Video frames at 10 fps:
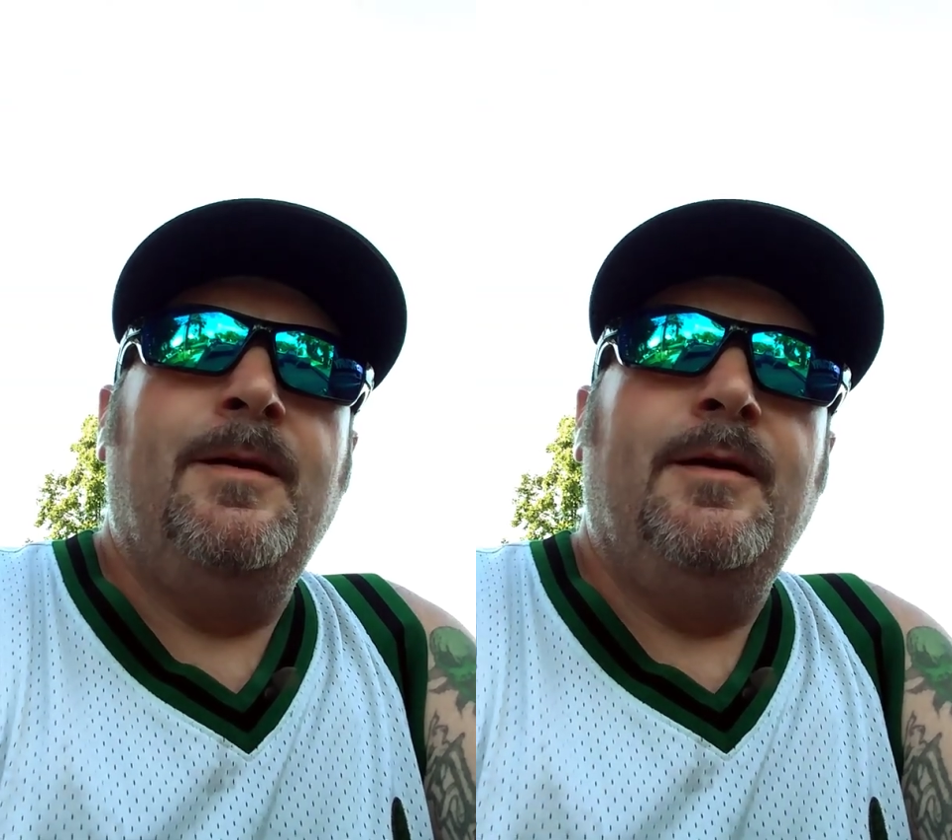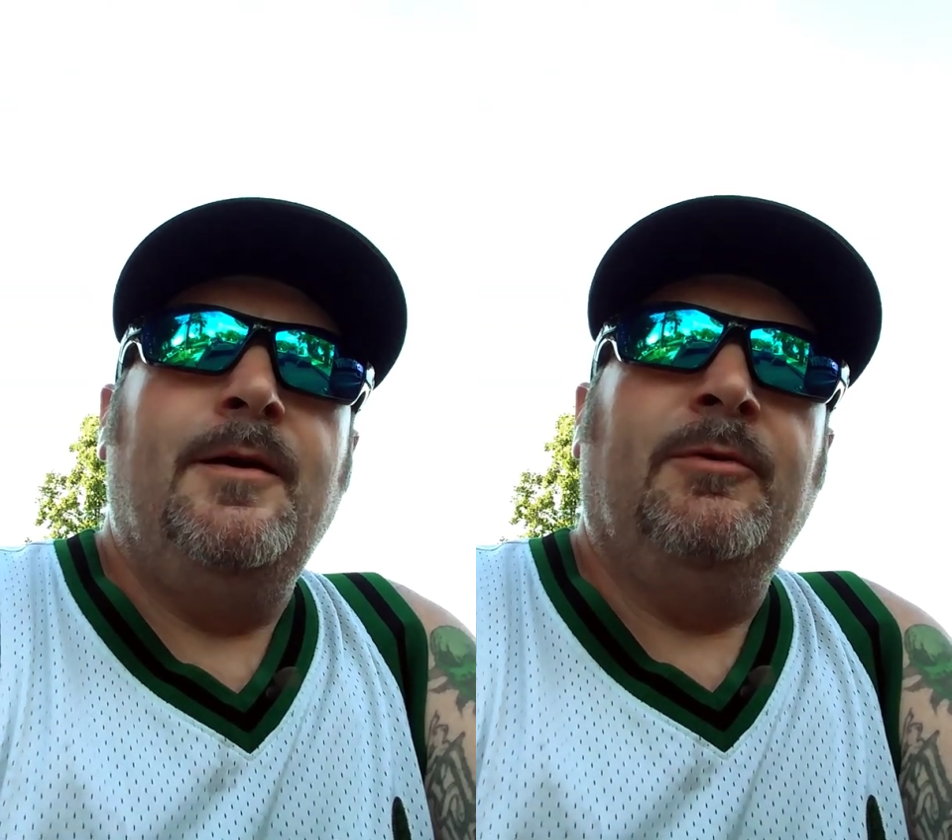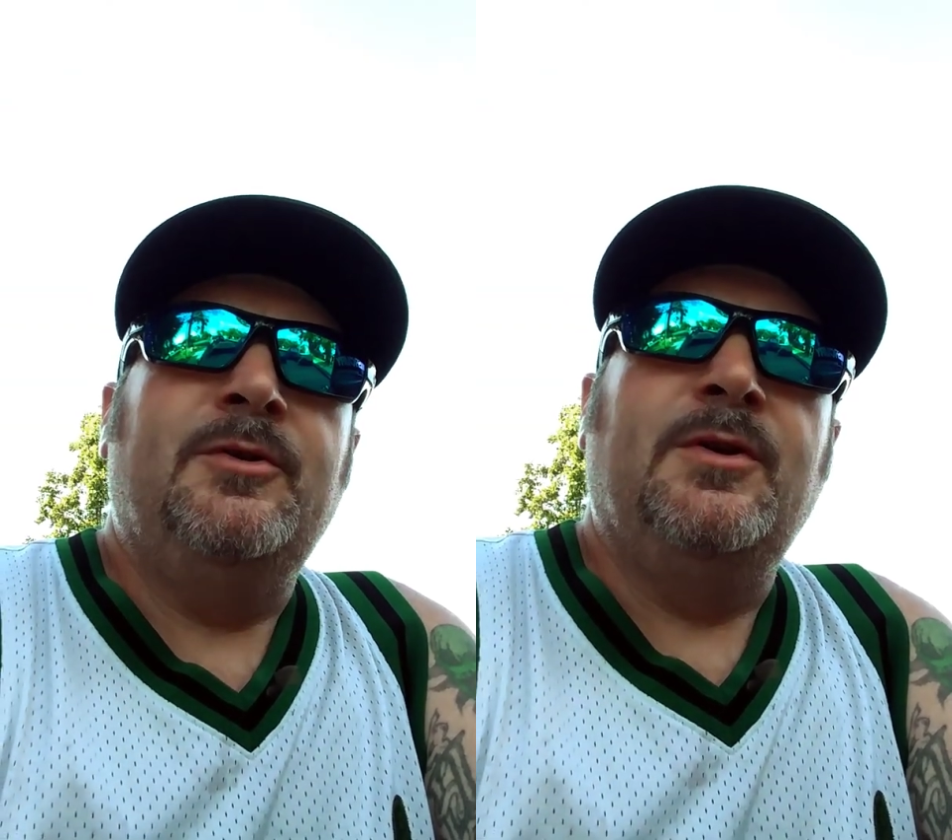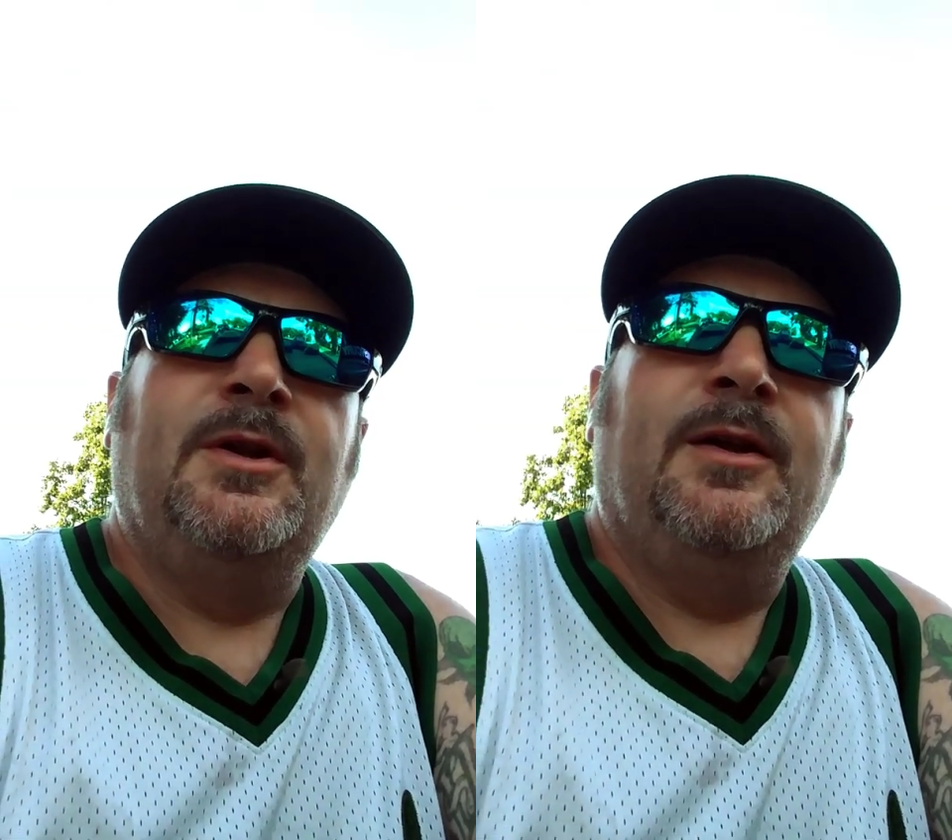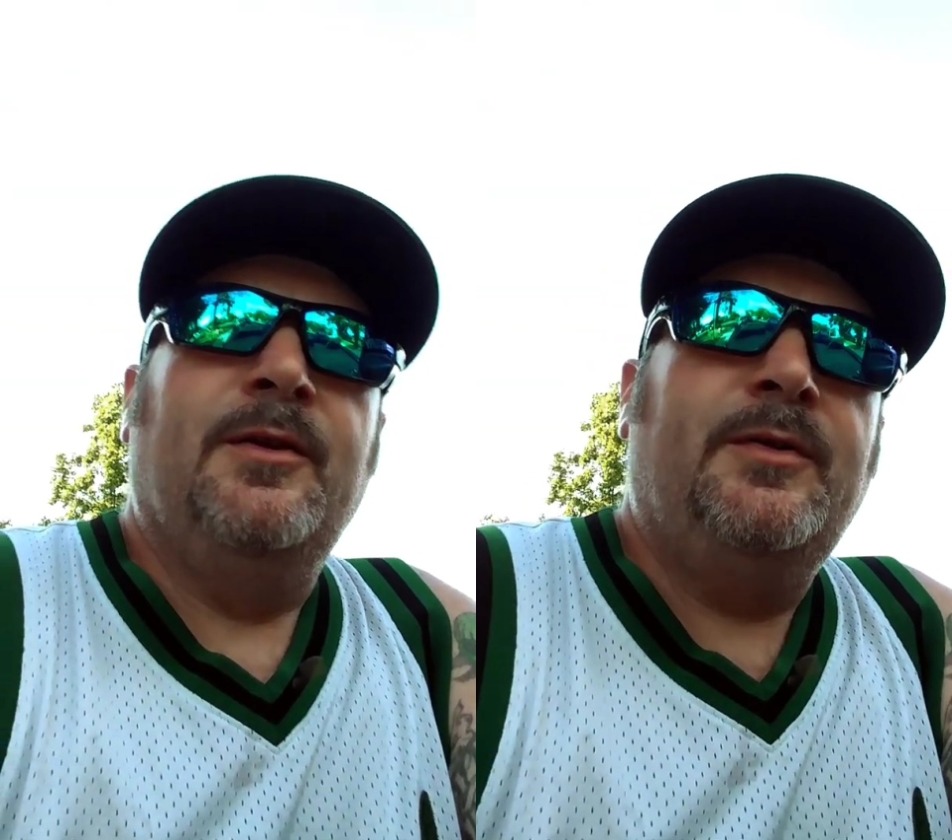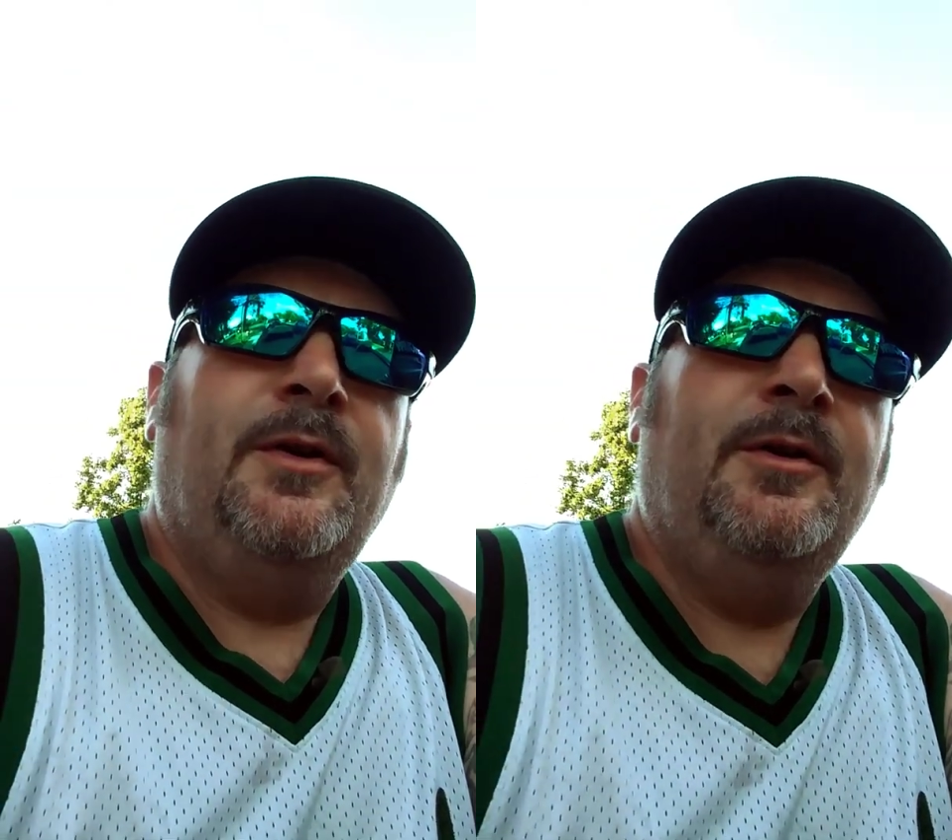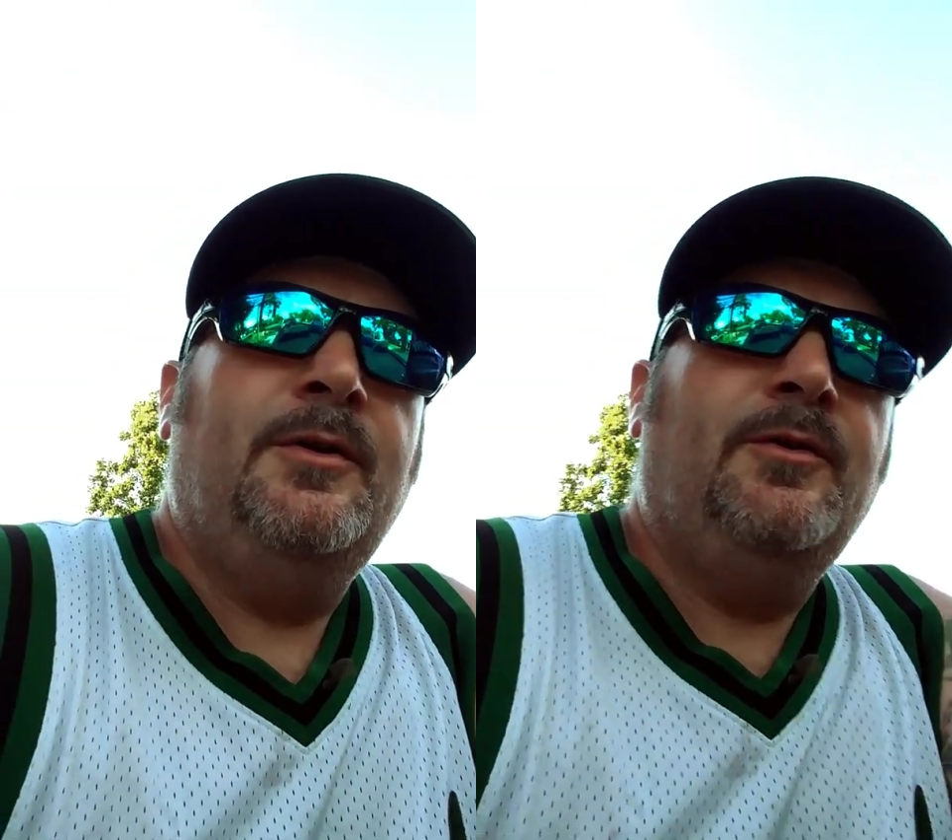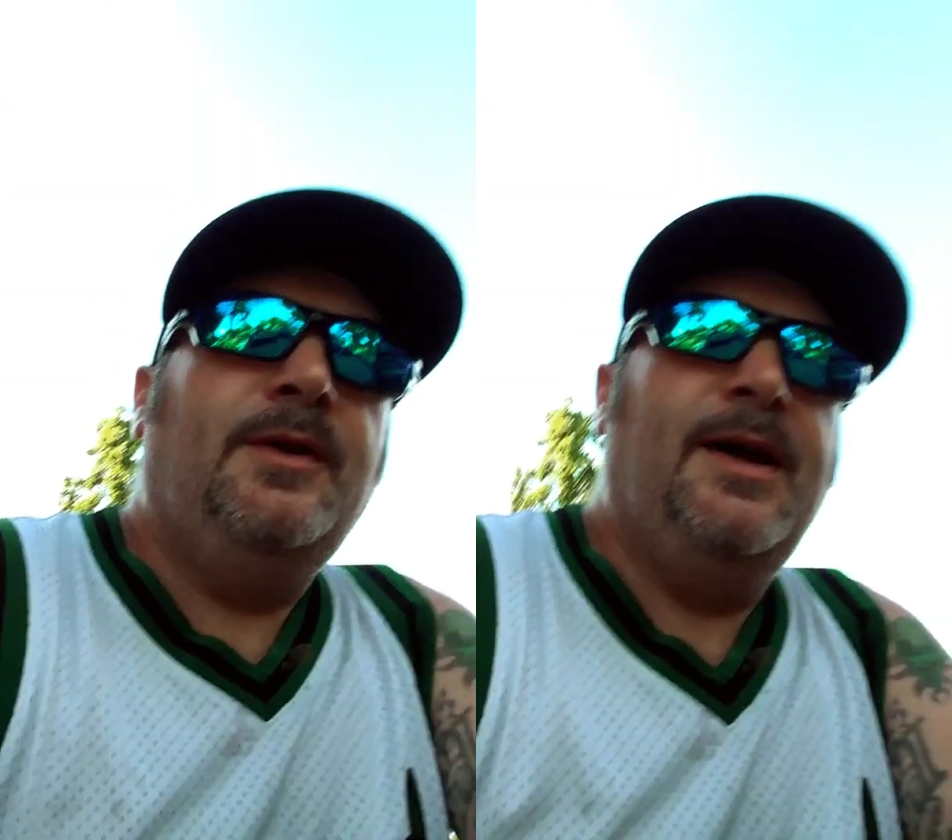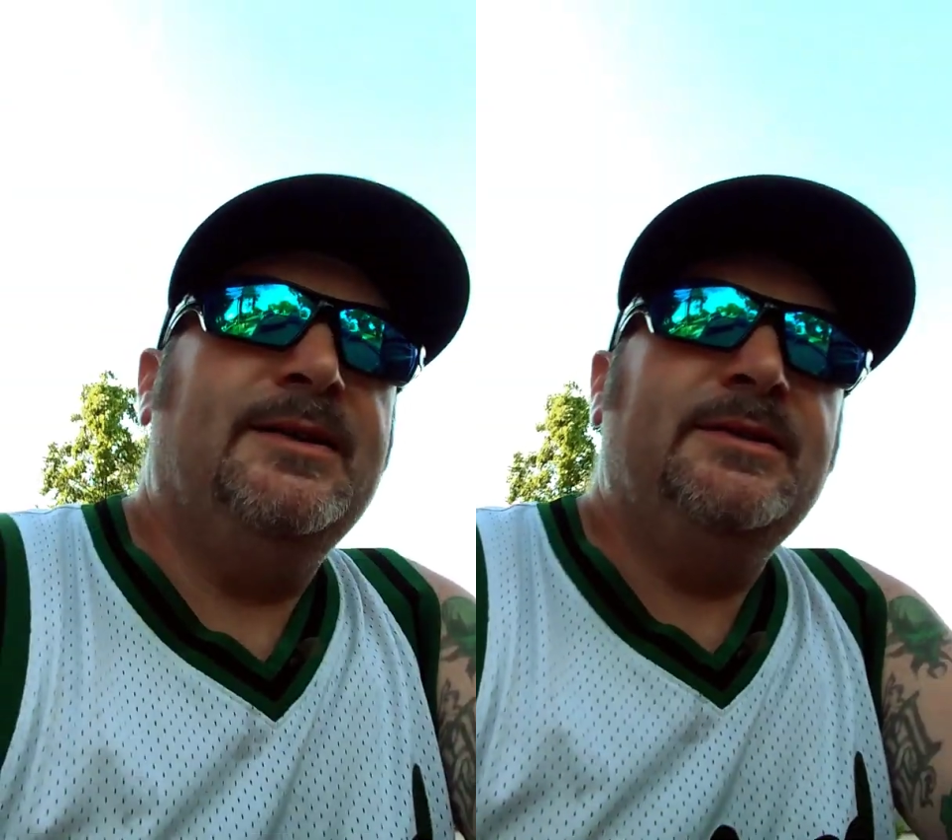and once you get out of the turn and you gas